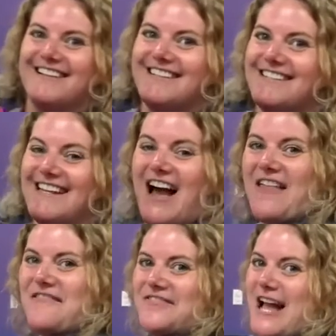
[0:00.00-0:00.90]
See how
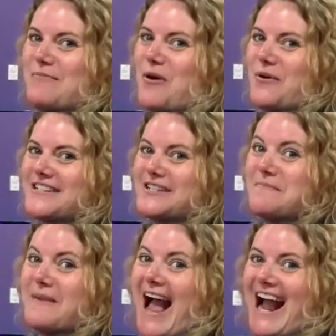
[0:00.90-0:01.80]
that flagpole works their
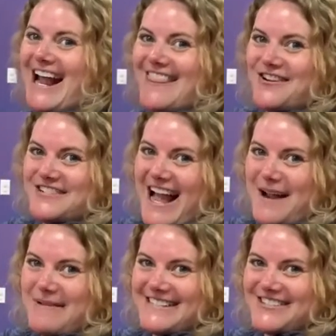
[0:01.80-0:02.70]
back and their neck
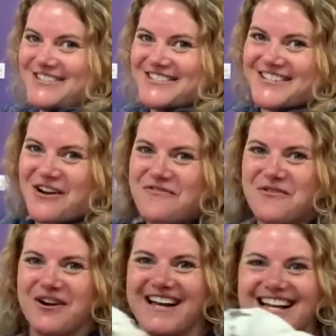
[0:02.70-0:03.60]
muscles. Go
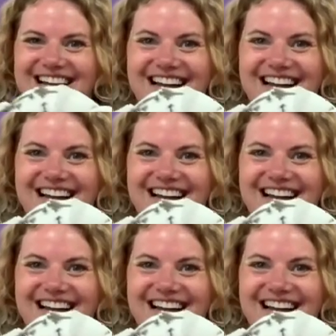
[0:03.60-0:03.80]
for it.